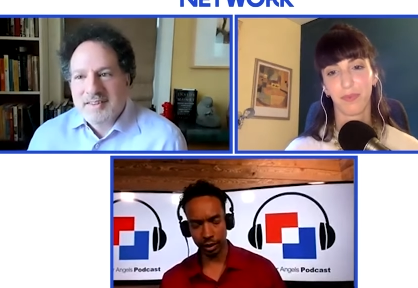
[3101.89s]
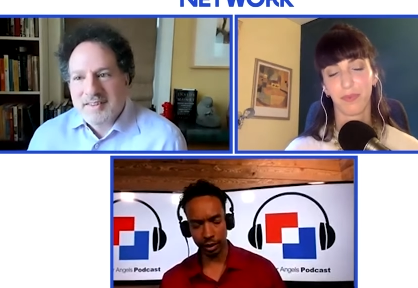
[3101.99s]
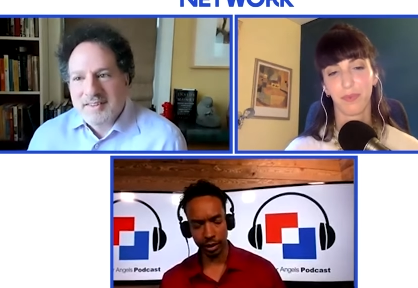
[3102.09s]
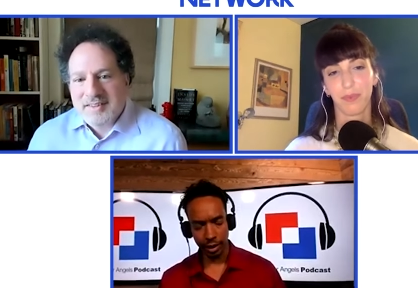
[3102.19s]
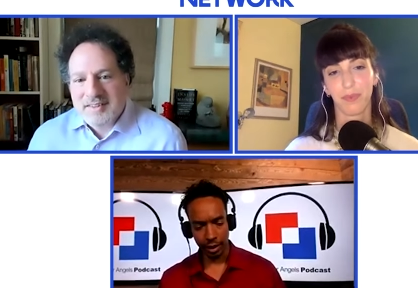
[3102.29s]

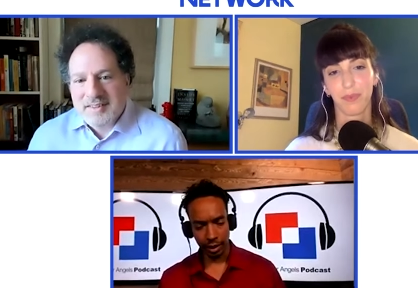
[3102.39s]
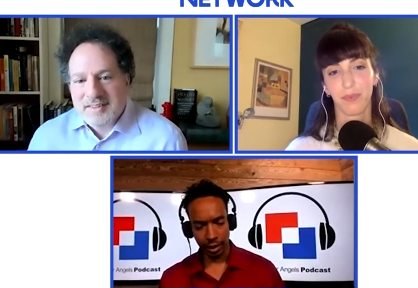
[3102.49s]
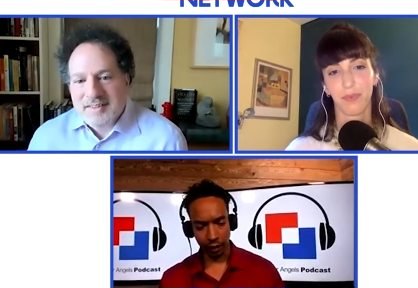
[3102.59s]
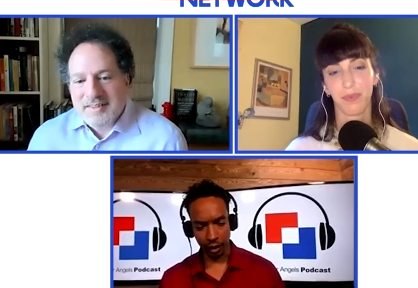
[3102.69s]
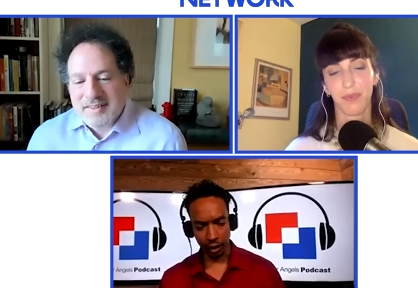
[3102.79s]
Speaker 1: and
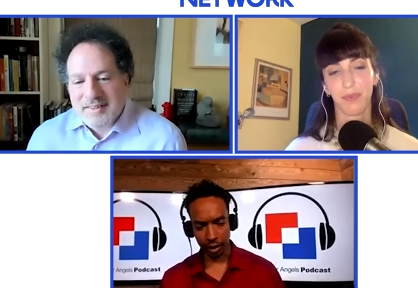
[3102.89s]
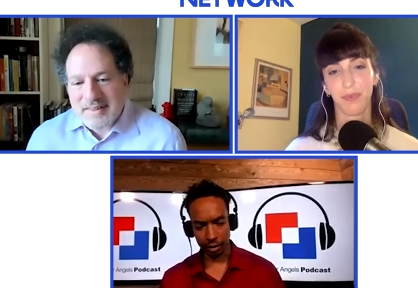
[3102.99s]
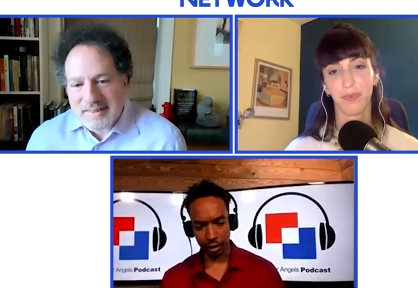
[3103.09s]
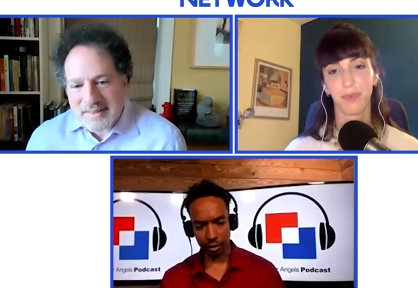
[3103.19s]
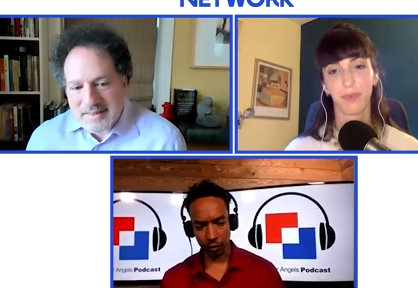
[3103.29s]
in the
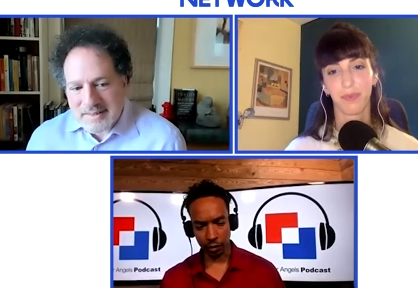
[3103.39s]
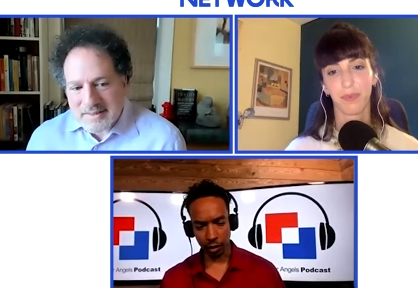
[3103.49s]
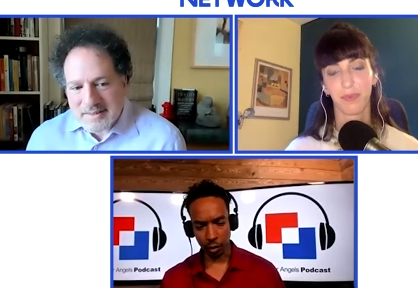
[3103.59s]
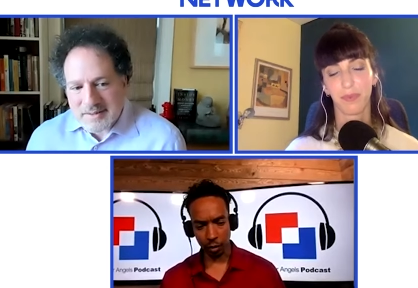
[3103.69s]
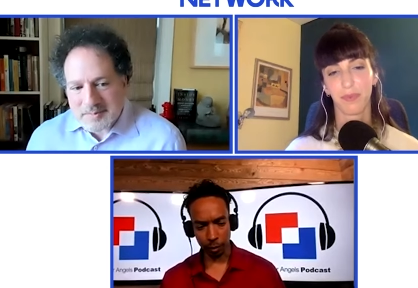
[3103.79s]
context of
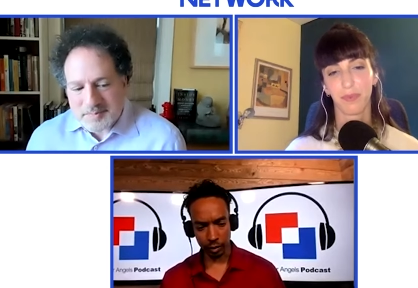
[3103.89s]
our own